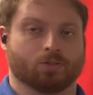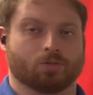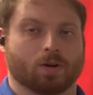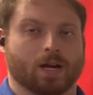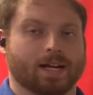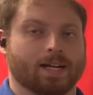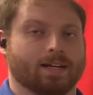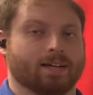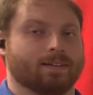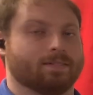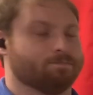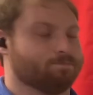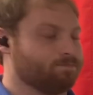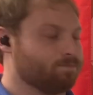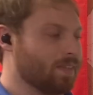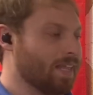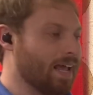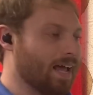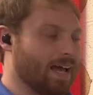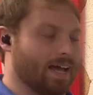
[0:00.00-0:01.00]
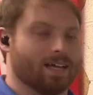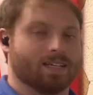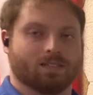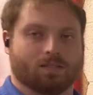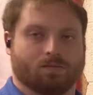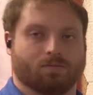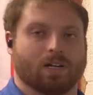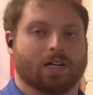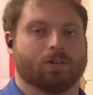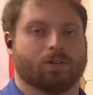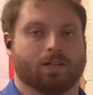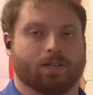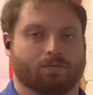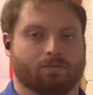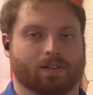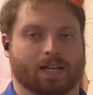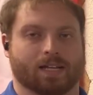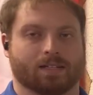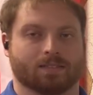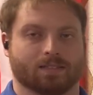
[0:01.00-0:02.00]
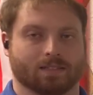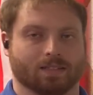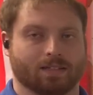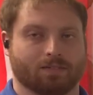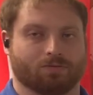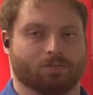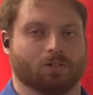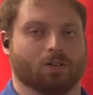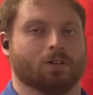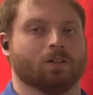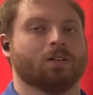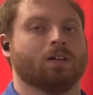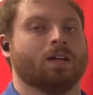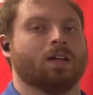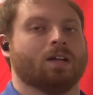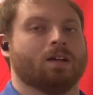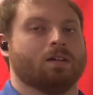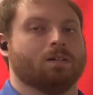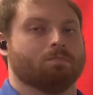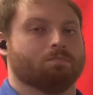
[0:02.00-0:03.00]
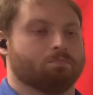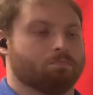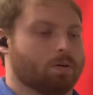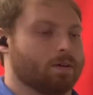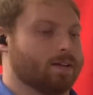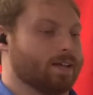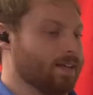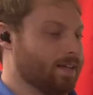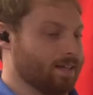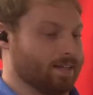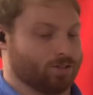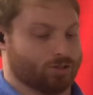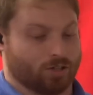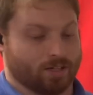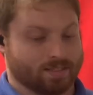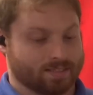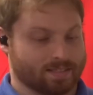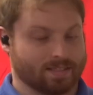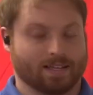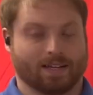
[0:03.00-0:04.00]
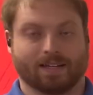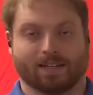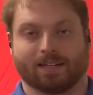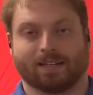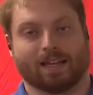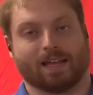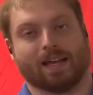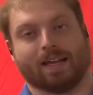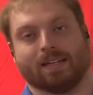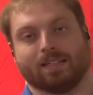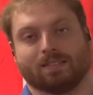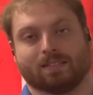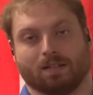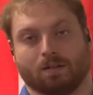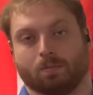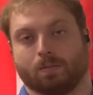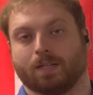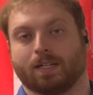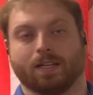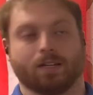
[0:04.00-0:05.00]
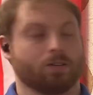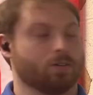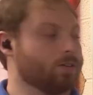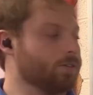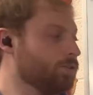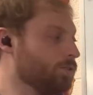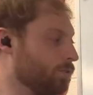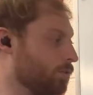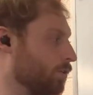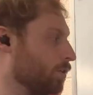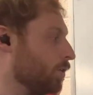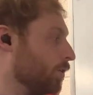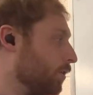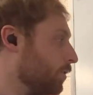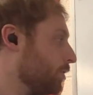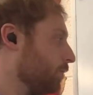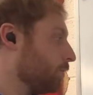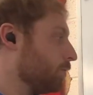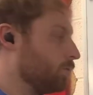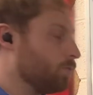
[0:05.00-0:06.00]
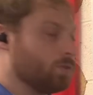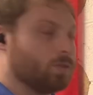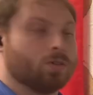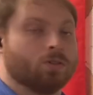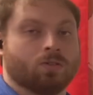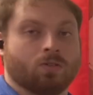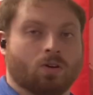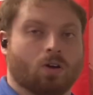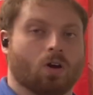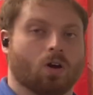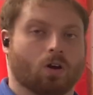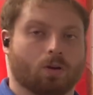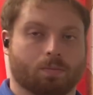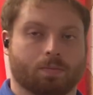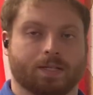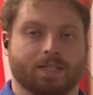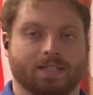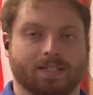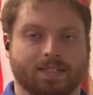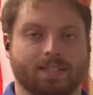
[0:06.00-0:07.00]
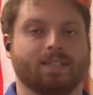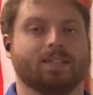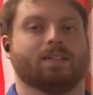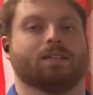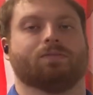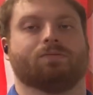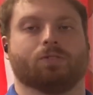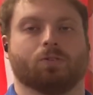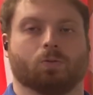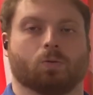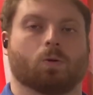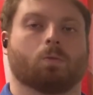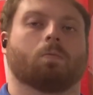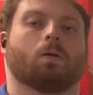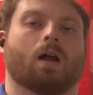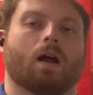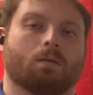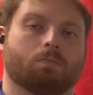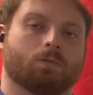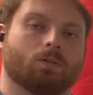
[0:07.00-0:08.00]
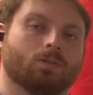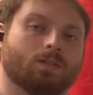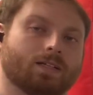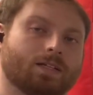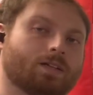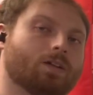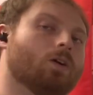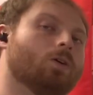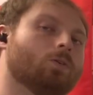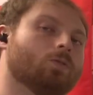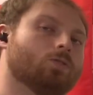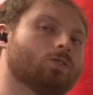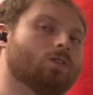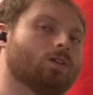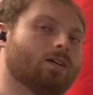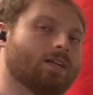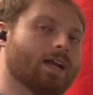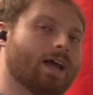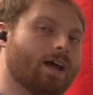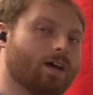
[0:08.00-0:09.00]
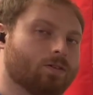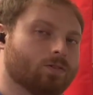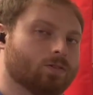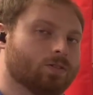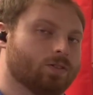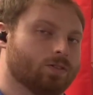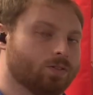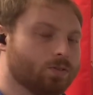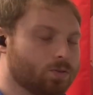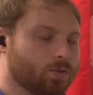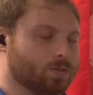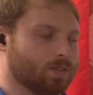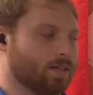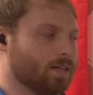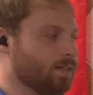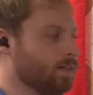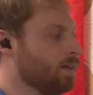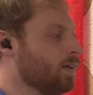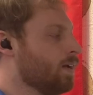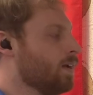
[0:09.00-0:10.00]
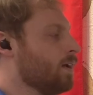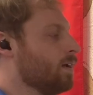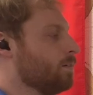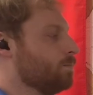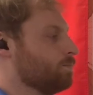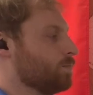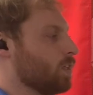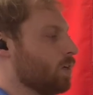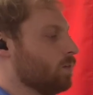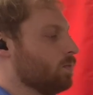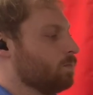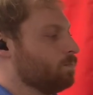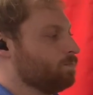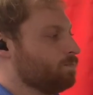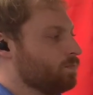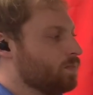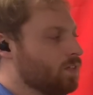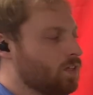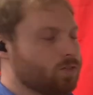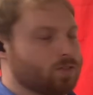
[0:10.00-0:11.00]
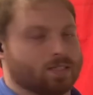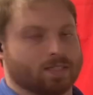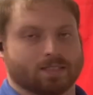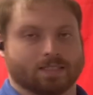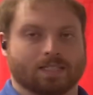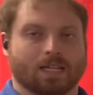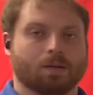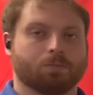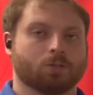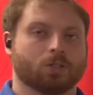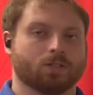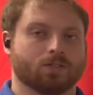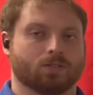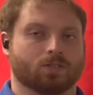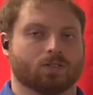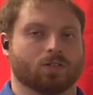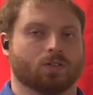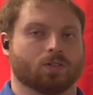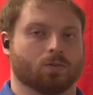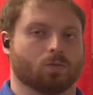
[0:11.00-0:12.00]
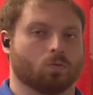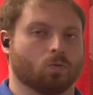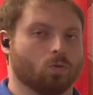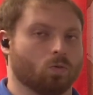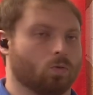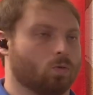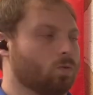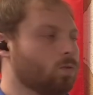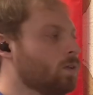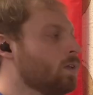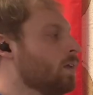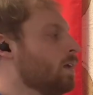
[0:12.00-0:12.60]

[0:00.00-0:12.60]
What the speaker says: training as a very advanced lifter. But just like as a beginner, you could use RPE if you were properly coached on how to use it. So there's exceptions to the rule.